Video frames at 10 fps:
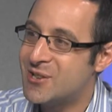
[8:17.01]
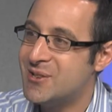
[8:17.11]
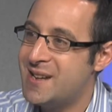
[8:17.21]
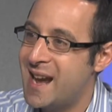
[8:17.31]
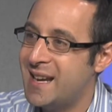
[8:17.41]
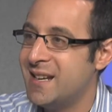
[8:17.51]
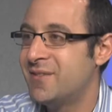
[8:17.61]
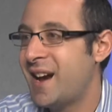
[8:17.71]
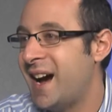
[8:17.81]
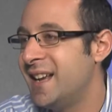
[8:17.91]
or negative
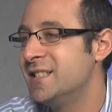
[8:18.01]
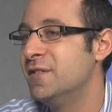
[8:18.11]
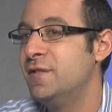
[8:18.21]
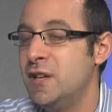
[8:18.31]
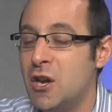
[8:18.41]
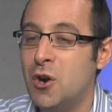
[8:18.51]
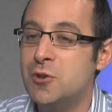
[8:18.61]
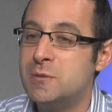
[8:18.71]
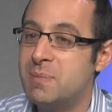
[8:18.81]
kinds of videos,